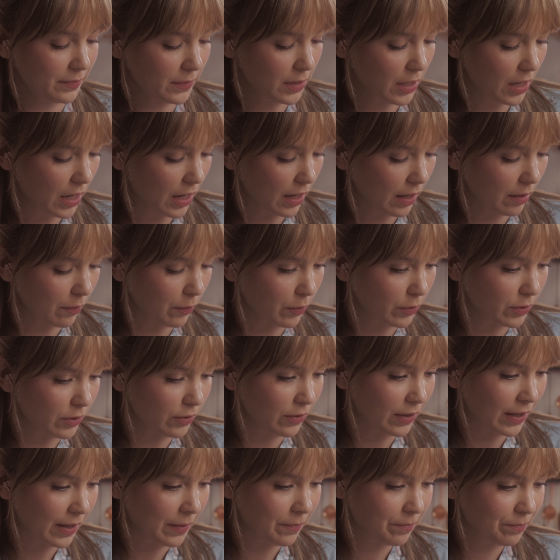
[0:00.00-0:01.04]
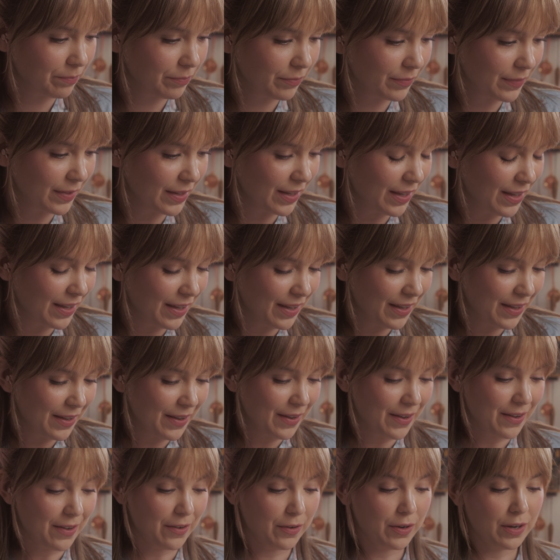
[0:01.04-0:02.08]
Nah, I won't do that.
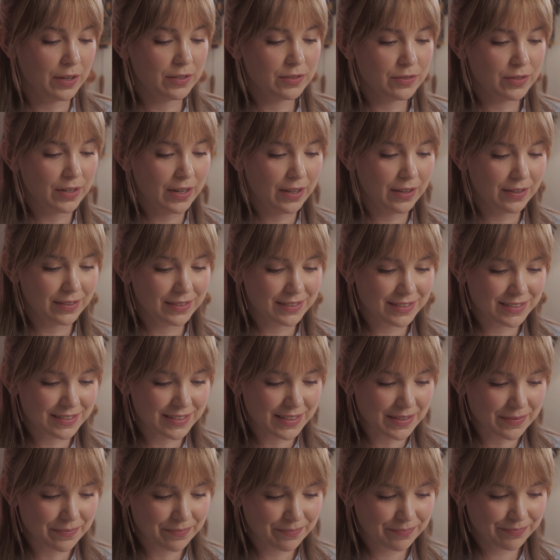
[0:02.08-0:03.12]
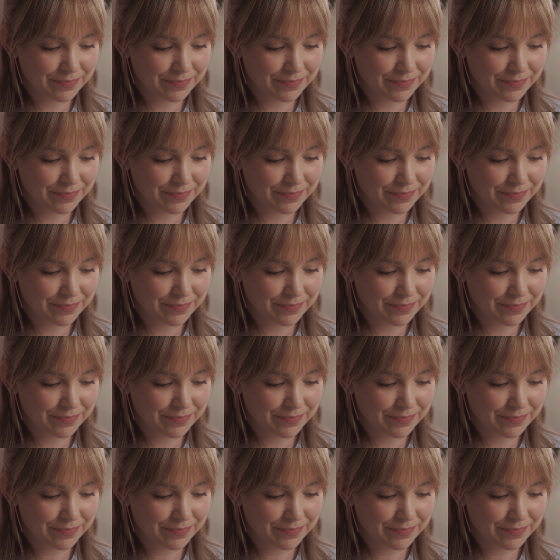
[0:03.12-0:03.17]
Okay, so now let's see.